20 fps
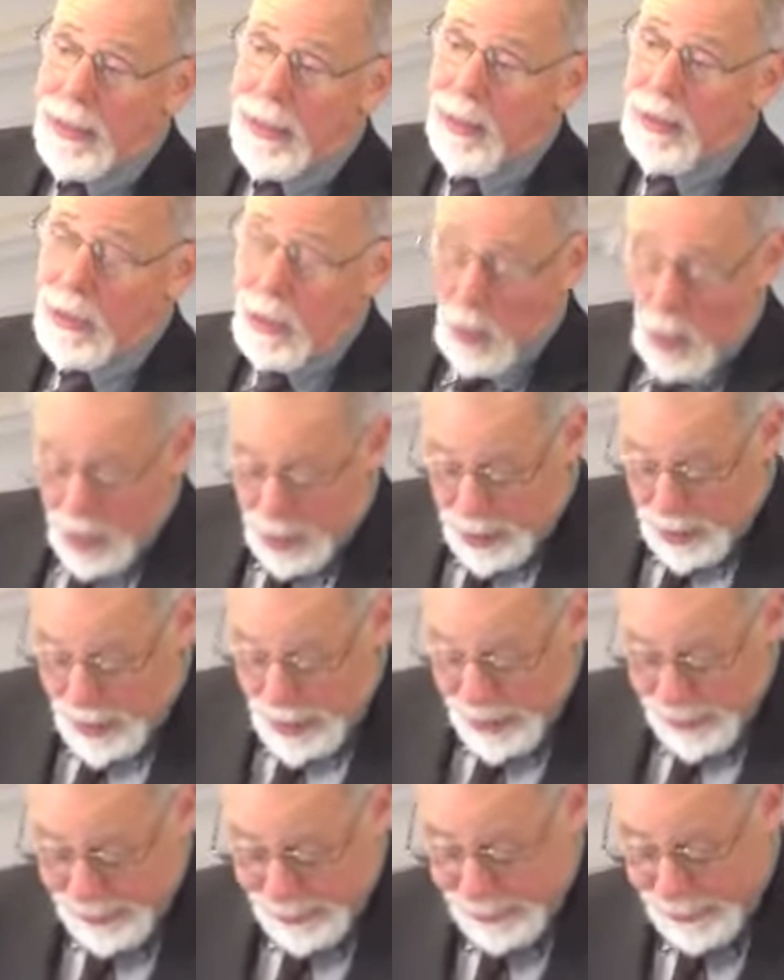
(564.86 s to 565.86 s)
There was one
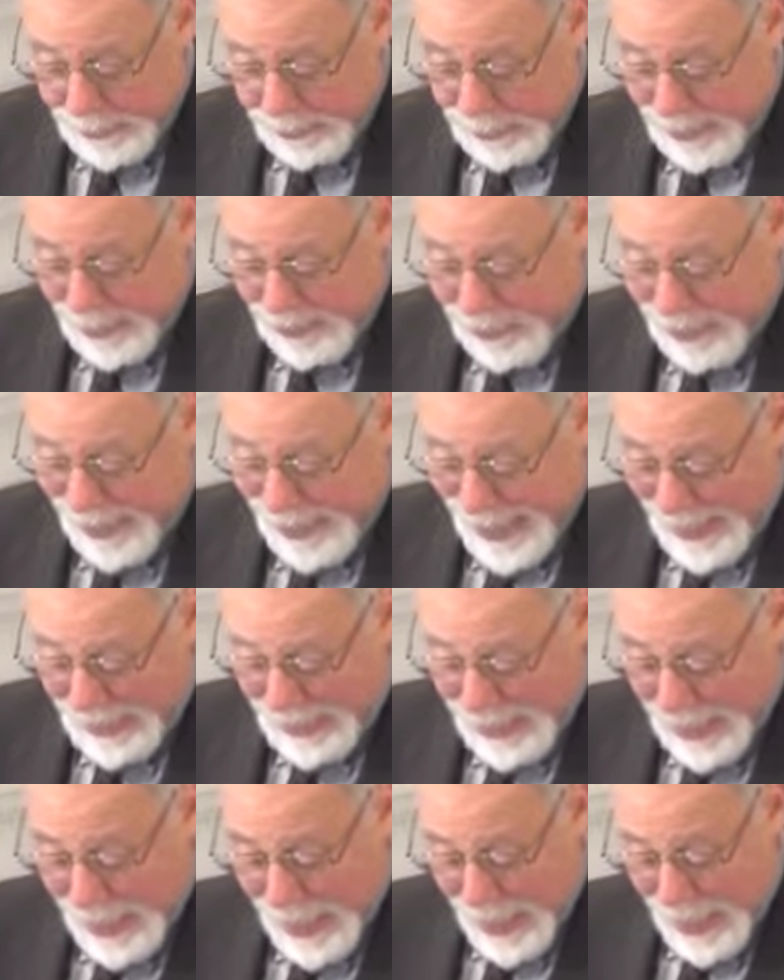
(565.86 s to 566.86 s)
that was even
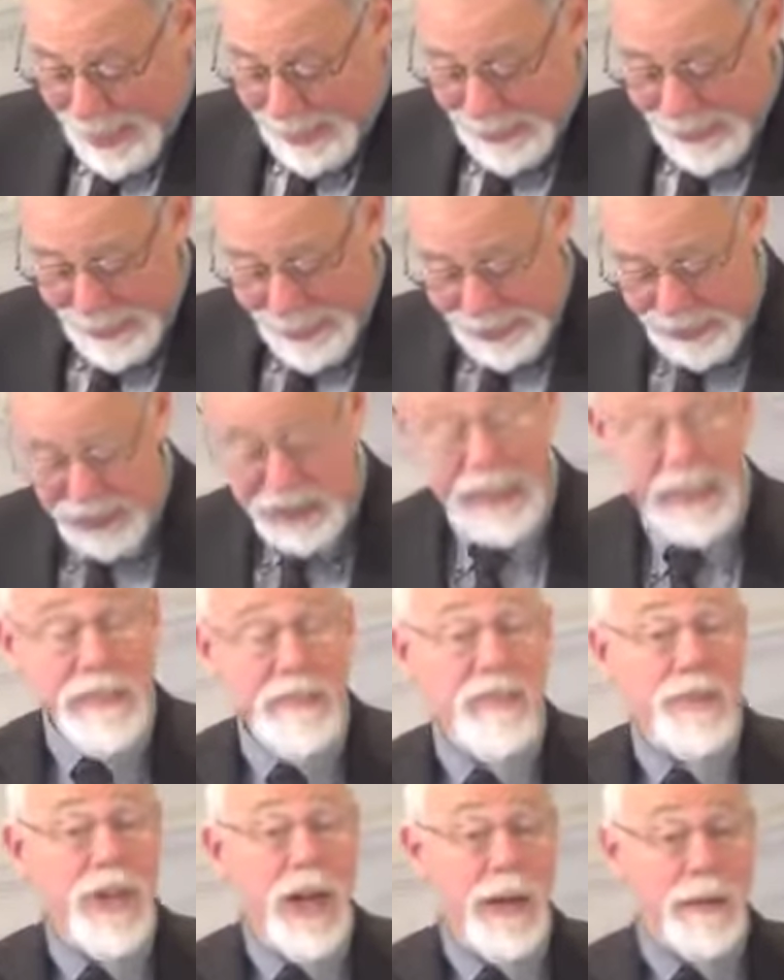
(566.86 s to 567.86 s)
less kind, saying
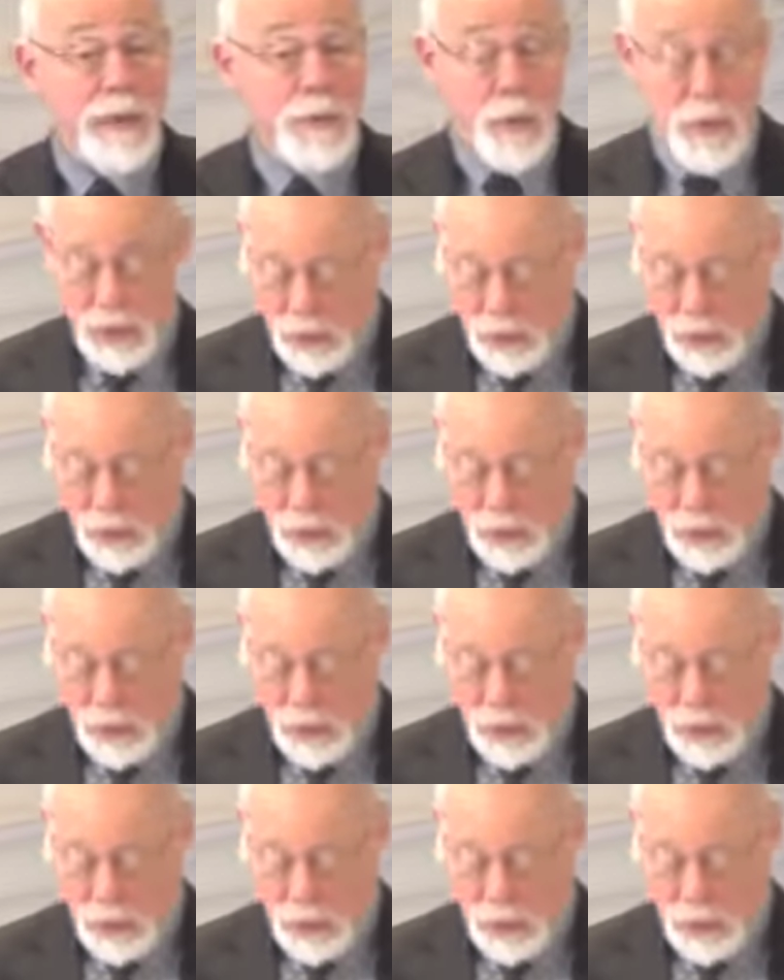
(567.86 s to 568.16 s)
Steve Jobs